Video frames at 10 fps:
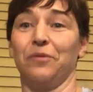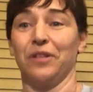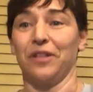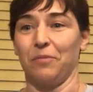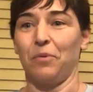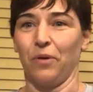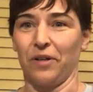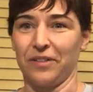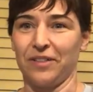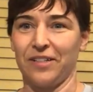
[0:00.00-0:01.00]
really
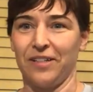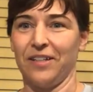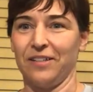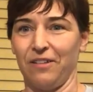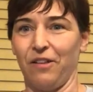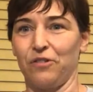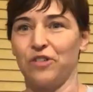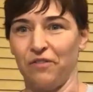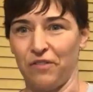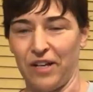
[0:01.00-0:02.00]
important in the
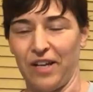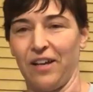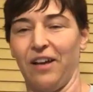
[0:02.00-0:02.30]
longevity